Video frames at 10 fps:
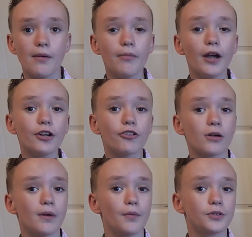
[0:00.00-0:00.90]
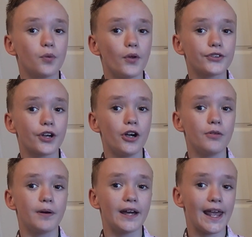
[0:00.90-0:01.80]
Microma was once
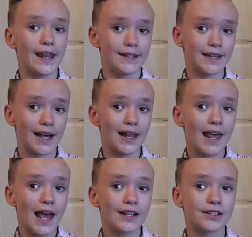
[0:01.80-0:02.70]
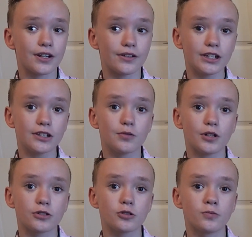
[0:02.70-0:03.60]
owned by Intel and so this
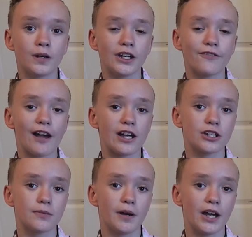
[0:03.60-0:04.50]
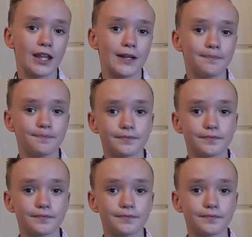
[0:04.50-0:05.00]
watch was manufactured by them.